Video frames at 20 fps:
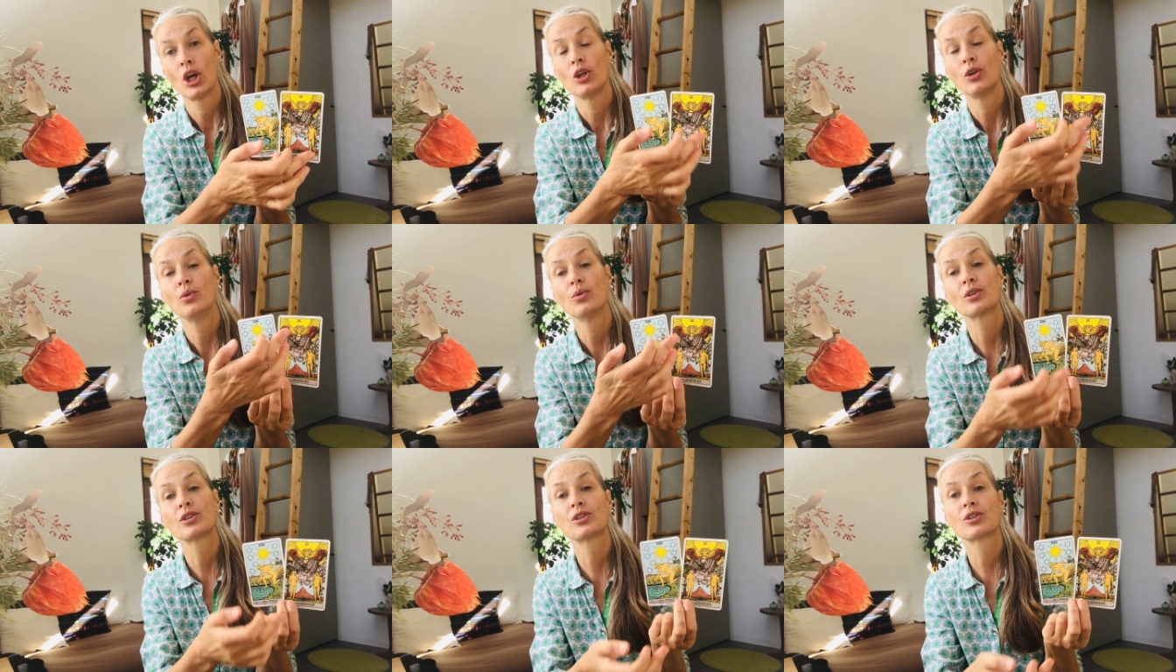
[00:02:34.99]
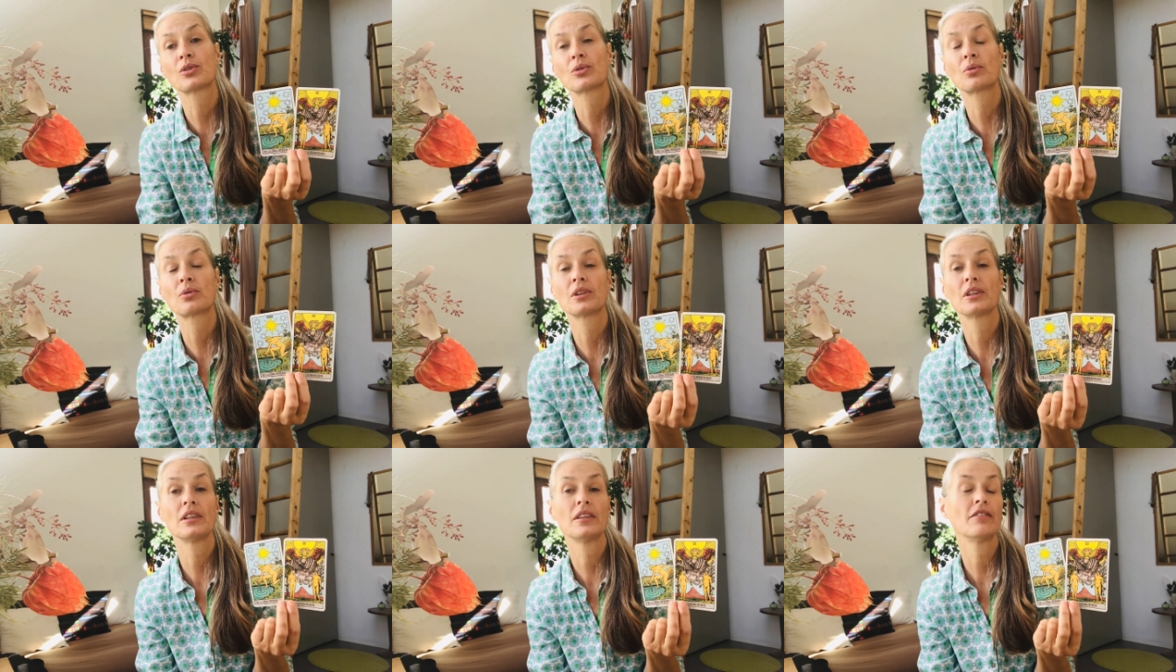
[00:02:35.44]
Your
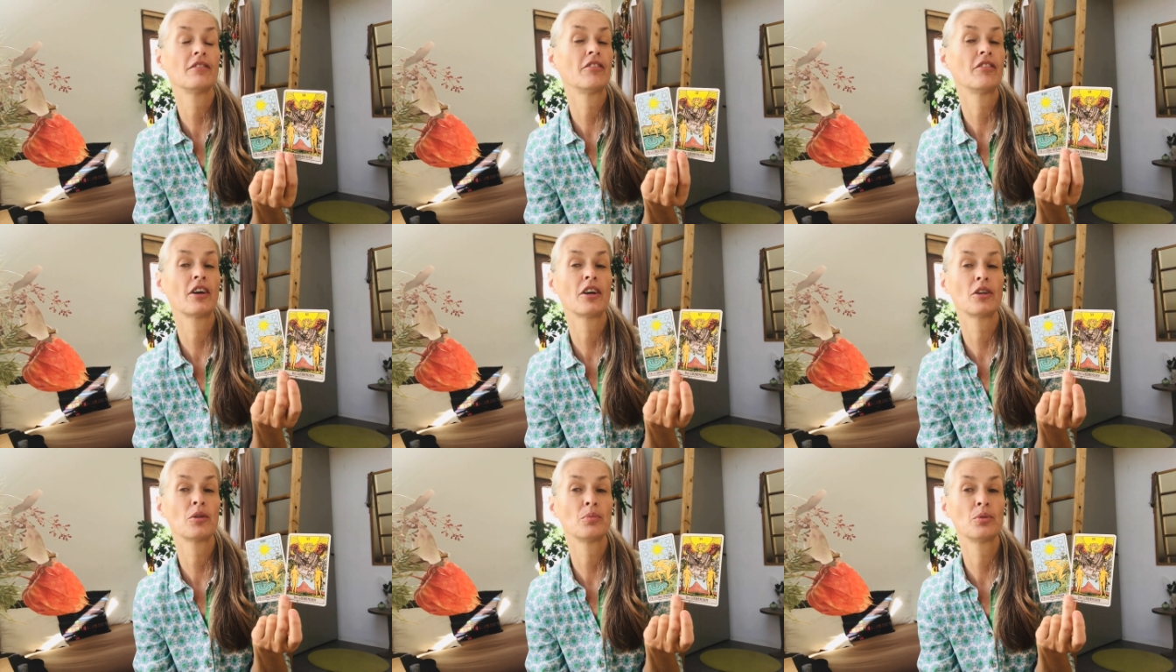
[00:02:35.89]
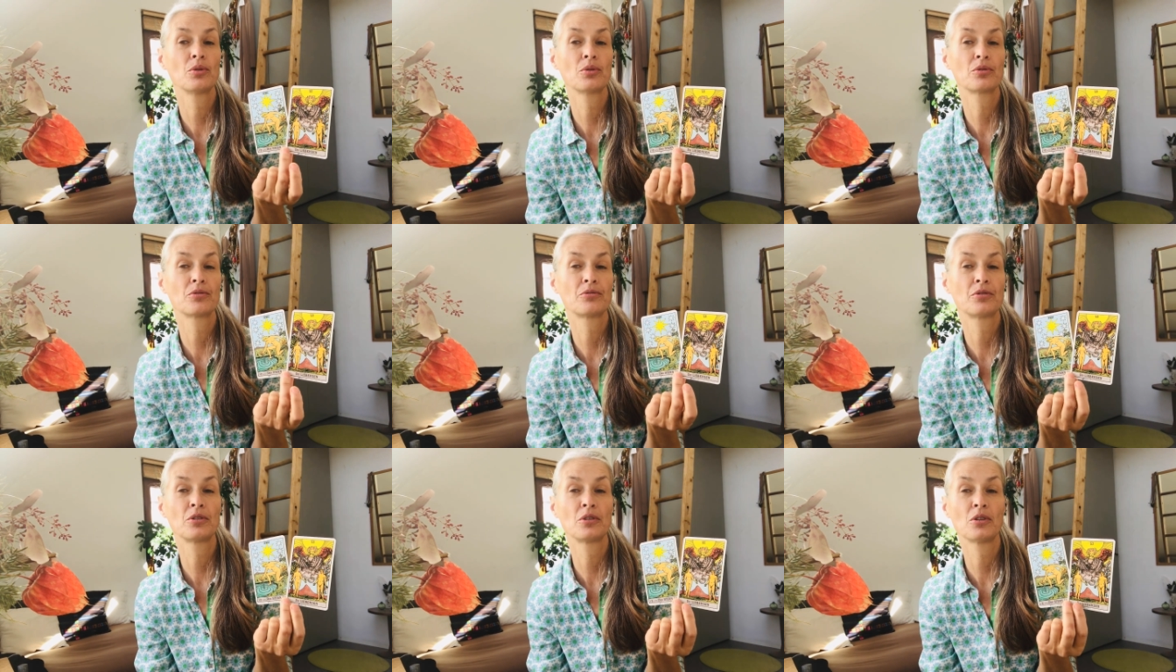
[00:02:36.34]
story, very
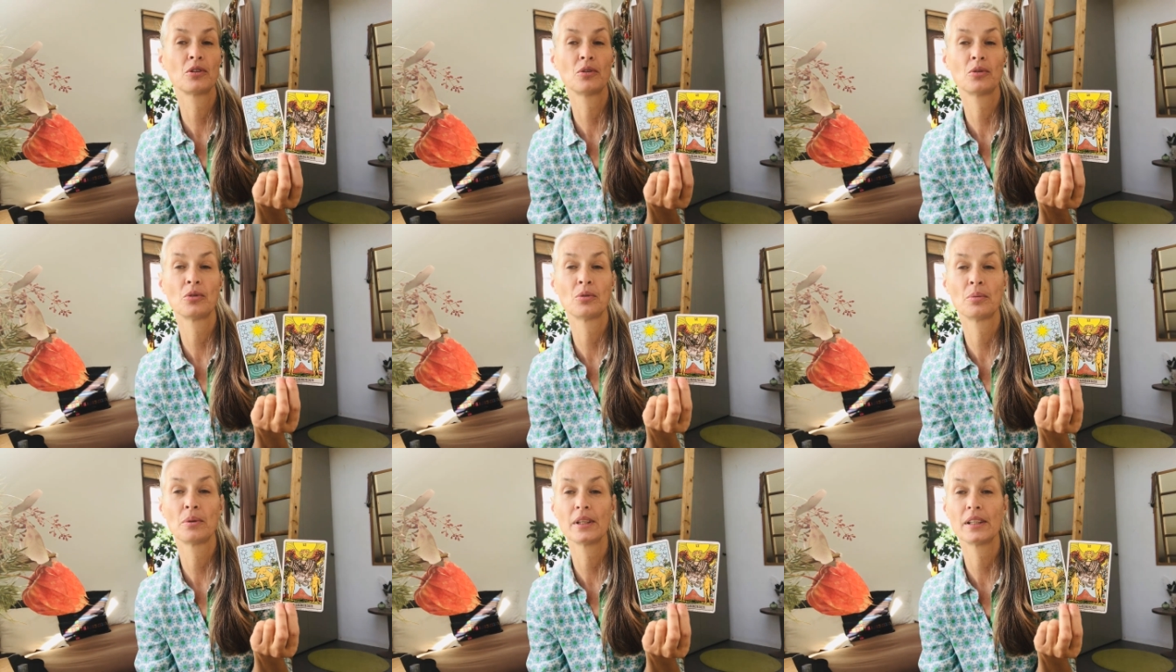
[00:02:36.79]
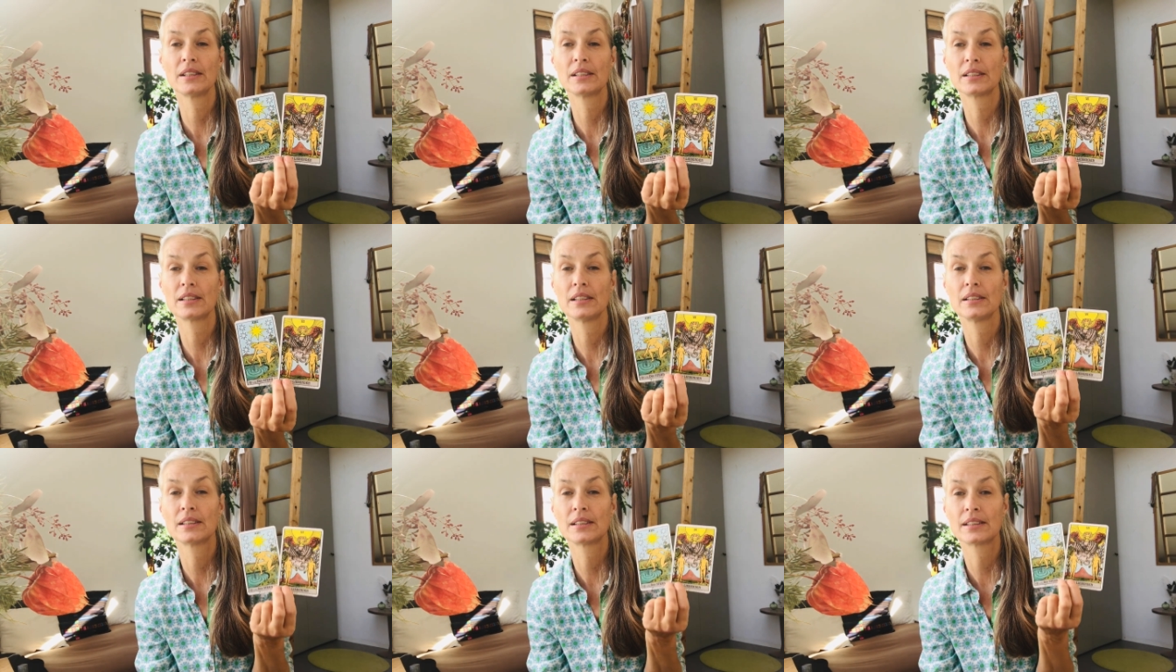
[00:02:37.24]
beautiful,
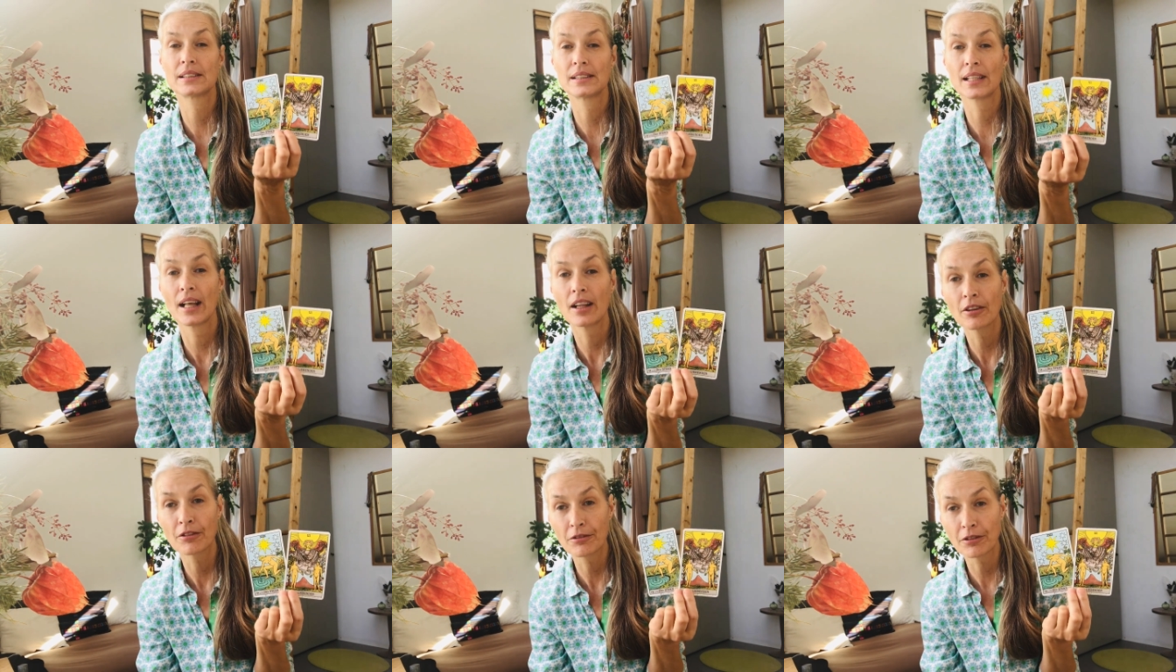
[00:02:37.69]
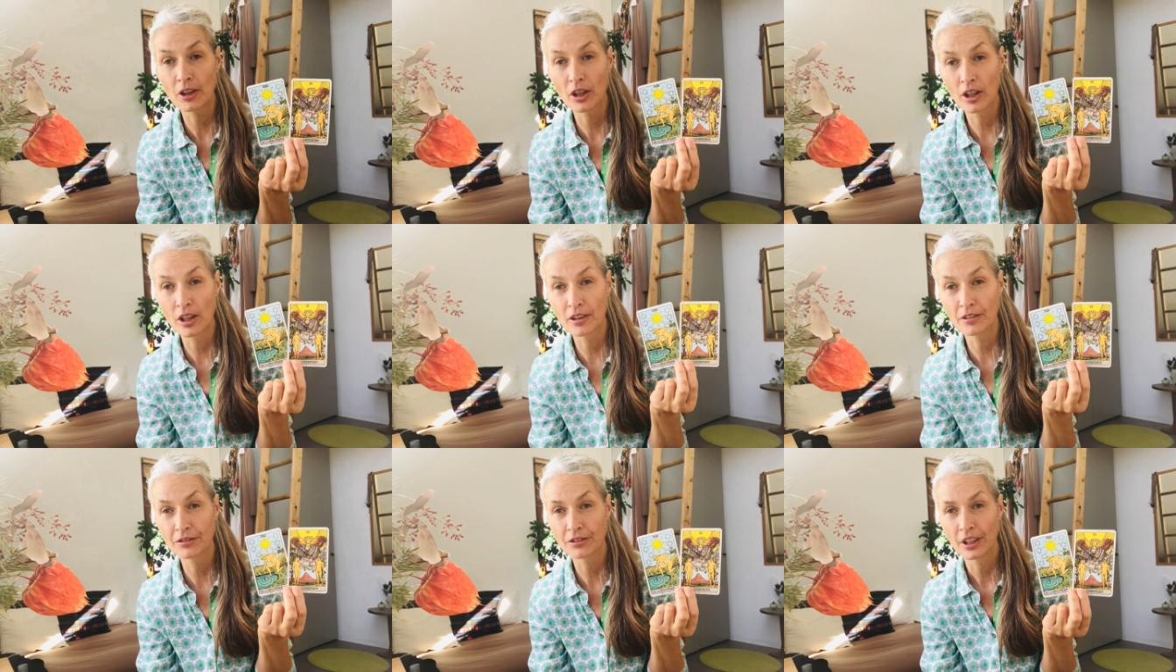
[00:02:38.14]
always the
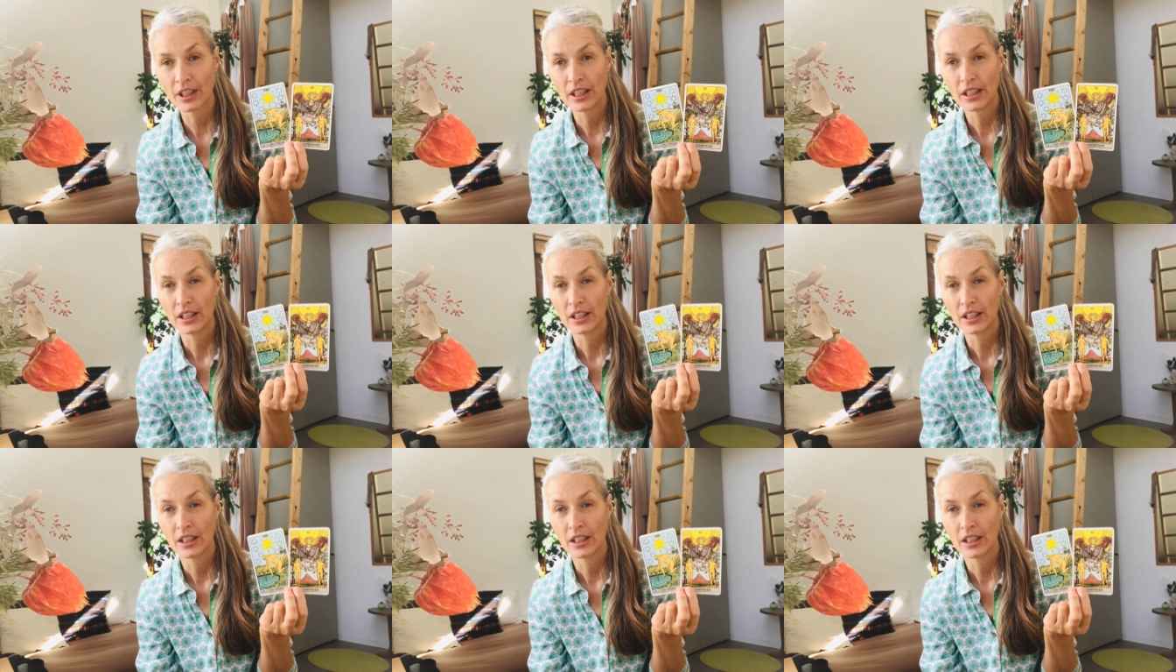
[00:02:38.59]
self-love,